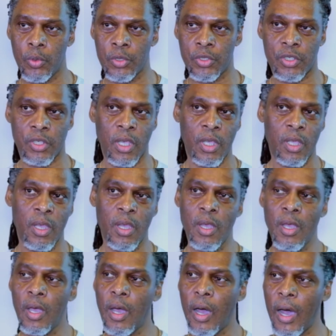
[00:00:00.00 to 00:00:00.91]
will see
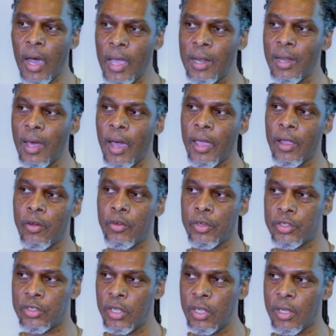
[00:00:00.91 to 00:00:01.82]
I like
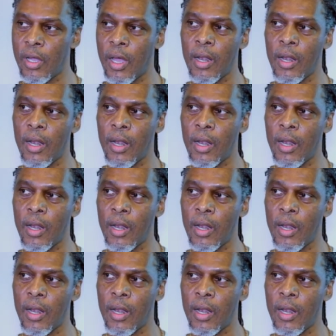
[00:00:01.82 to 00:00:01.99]
critique,